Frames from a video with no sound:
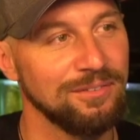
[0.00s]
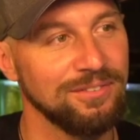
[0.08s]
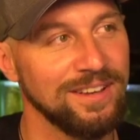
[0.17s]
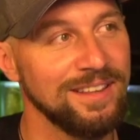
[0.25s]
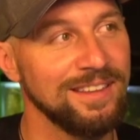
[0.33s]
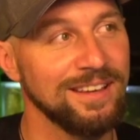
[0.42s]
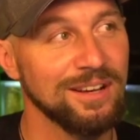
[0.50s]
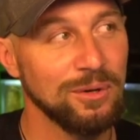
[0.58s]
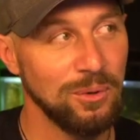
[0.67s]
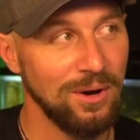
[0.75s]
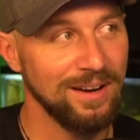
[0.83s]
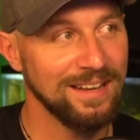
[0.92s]
in the
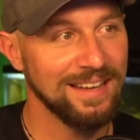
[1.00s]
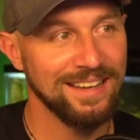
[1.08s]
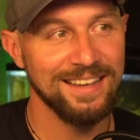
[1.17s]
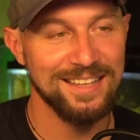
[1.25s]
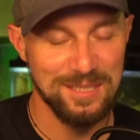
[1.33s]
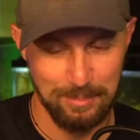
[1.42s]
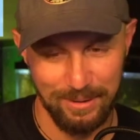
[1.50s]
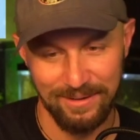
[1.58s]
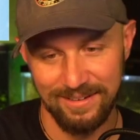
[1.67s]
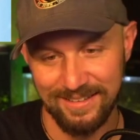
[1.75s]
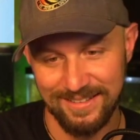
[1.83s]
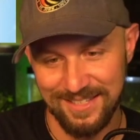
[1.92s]
aquatic
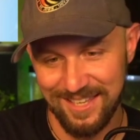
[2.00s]
experience.